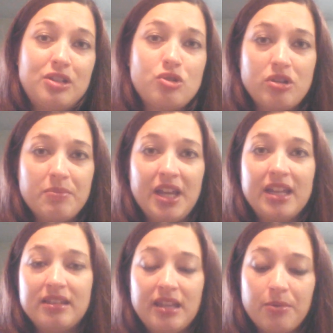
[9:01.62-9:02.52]
extreme
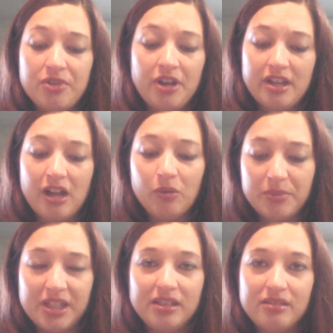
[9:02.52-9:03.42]
pain and they were there to help
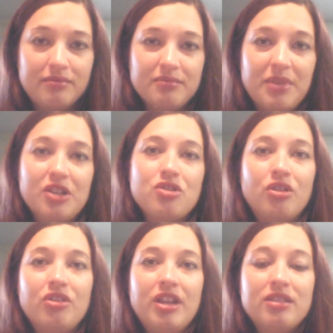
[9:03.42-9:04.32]
me and make
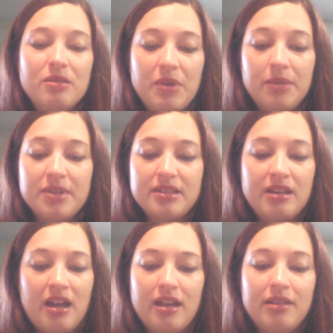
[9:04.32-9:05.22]
sure that the babies
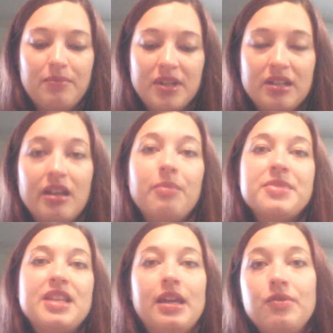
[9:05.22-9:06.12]
and I ended
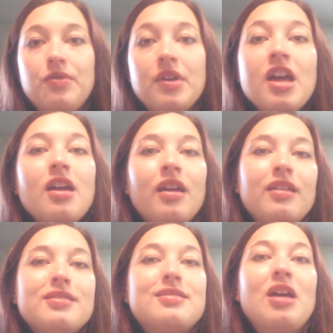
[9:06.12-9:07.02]
up safe.
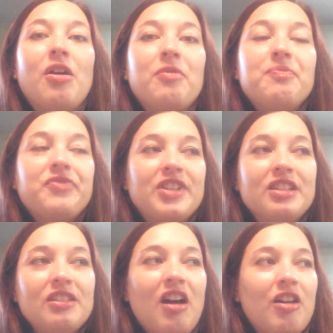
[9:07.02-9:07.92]
So, a
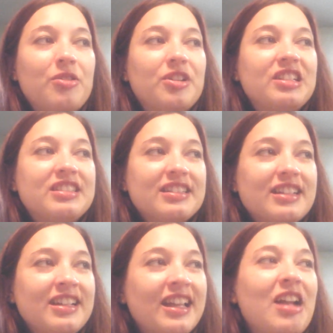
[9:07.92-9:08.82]
little awkward.
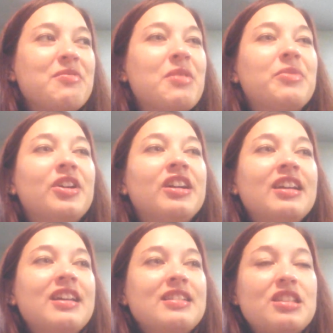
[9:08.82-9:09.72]
I remember
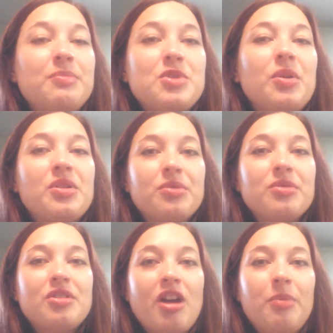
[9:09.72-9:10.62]
tiptoeing
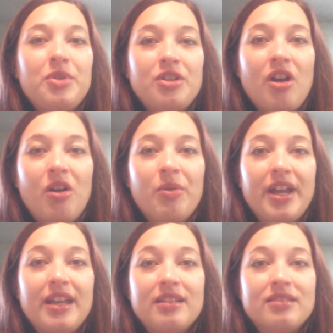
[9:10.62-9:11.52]
through the carpeted
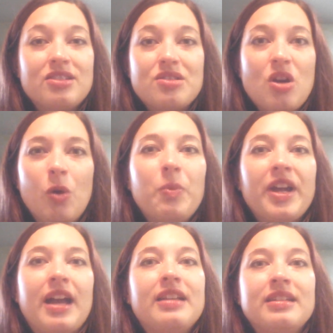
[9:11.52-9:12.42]
hallway and just
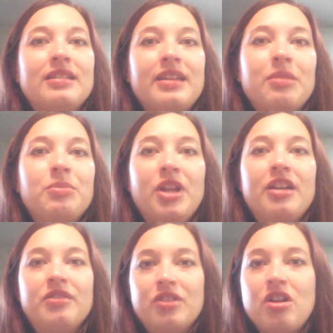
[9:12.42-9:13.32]
hoping I didn't get
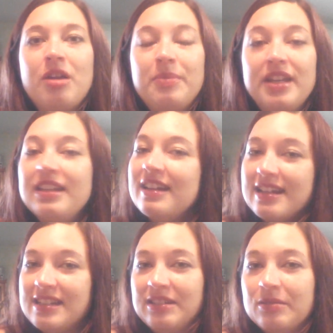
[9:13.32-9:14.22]
blood on the carpet, and
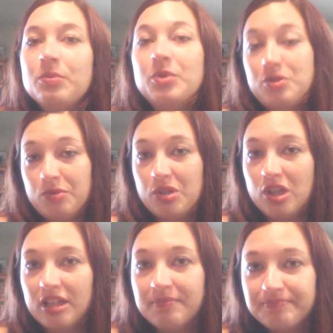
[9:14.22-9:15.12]
I didn't, which was
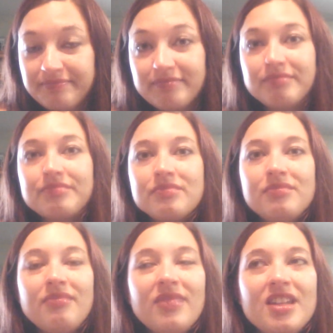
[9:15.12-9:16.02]
good.
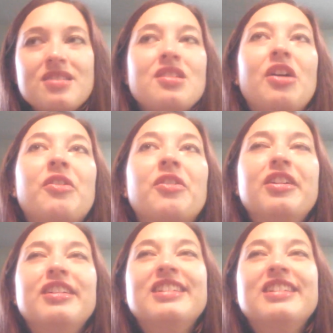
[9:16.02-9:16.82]
So